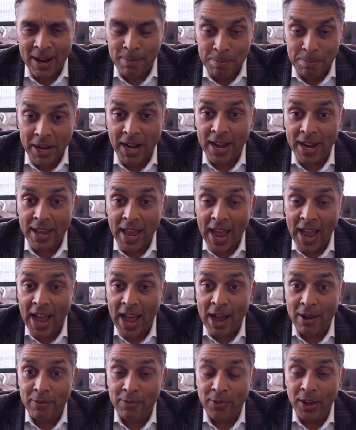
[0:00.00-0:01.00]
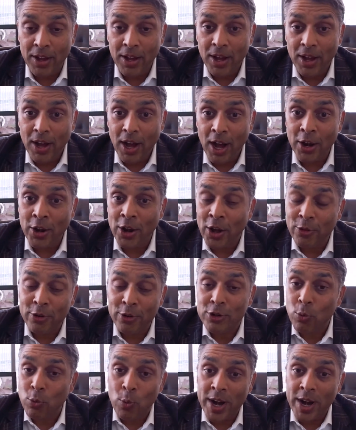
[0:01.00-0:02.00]
but I have
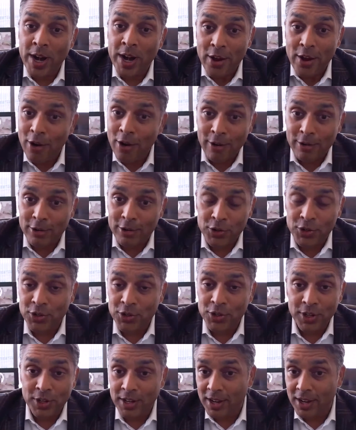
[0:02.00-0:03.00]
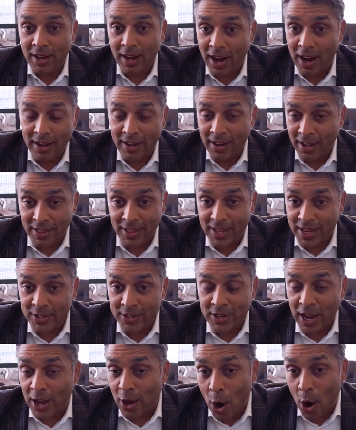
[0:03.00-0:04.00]
another 20 years, at
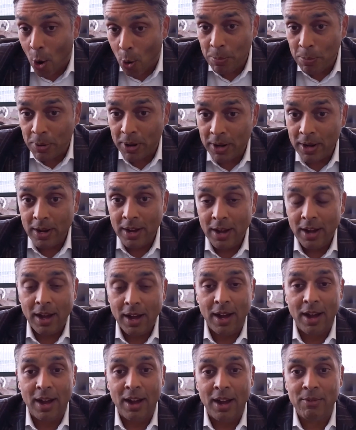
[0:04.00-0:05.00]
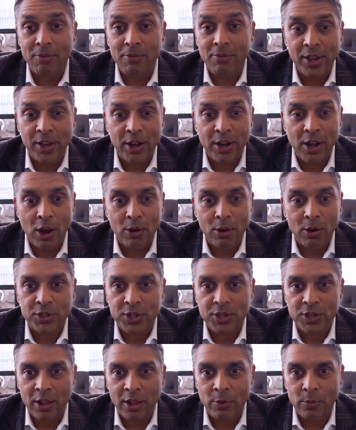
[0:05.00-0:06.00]
least I hope, of
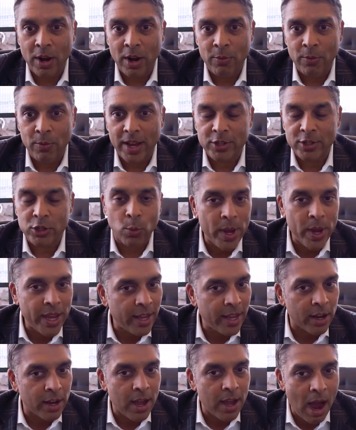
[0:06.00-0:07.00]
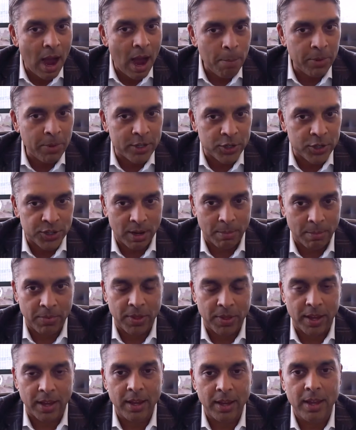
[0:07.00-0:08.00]
solid run rate. So we can accomplish
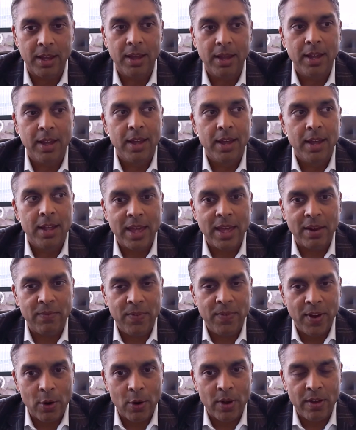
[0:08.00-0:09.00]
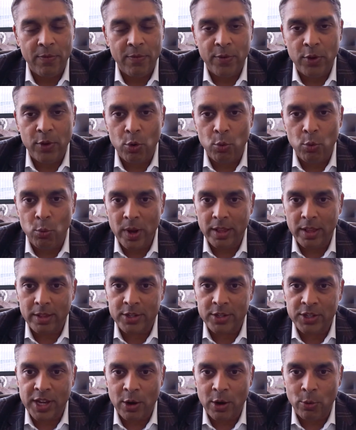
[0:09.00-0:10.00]
something that very few real
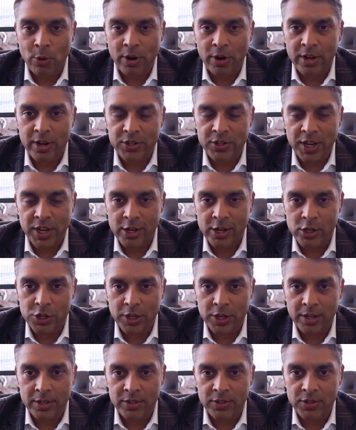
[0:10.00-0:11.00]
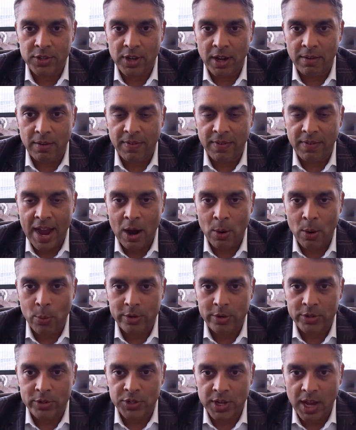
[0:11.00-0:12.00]
estate organizations of
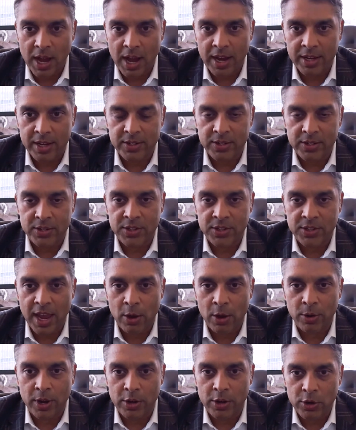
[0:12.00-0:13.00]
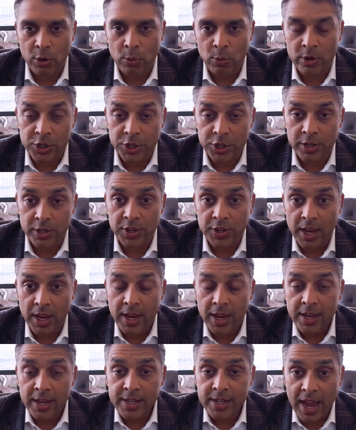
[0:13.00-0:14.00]
our size and scale can do, which is
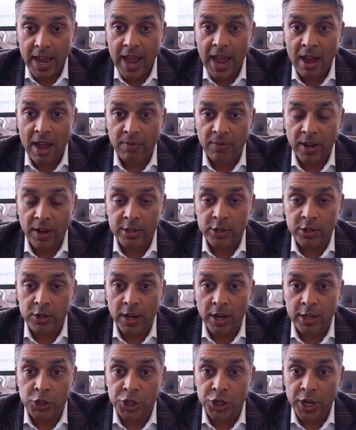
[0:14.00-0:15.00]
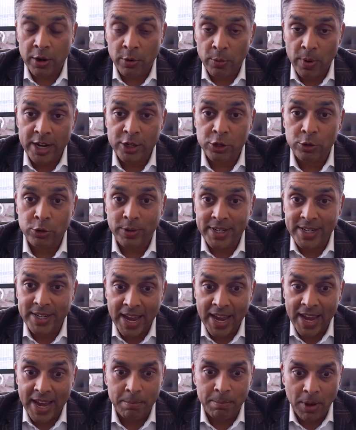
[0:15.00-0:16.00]
to have a generational,
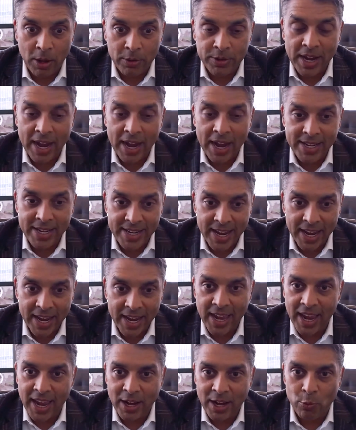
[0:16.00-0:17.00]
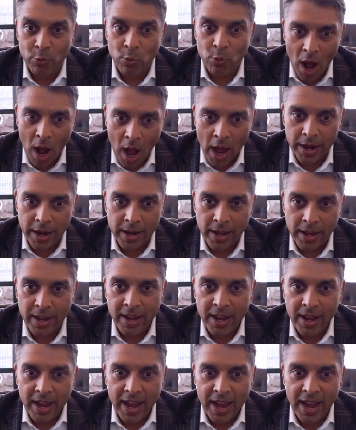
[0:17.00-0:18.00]
multi-decade run
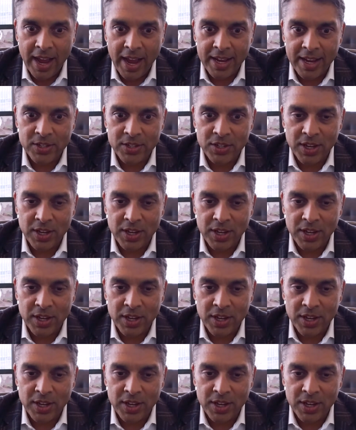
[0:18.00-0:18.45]
as